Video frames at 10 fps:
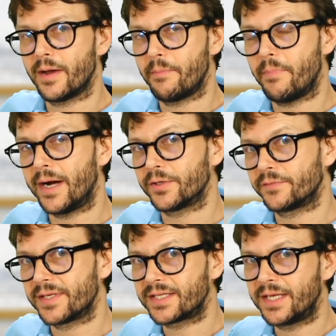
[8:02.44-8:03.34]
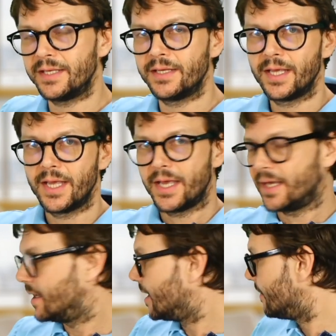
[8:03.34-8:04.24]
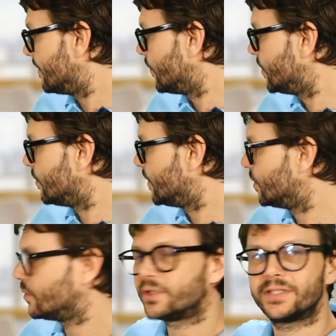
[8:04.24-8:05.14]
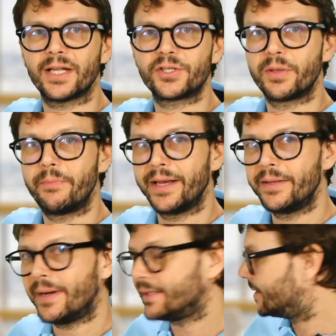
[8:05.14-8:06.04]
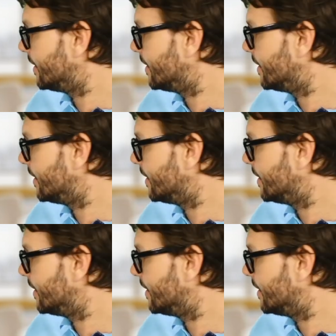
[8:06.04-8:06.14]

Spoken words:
part of the skin. We do not touch the belly button,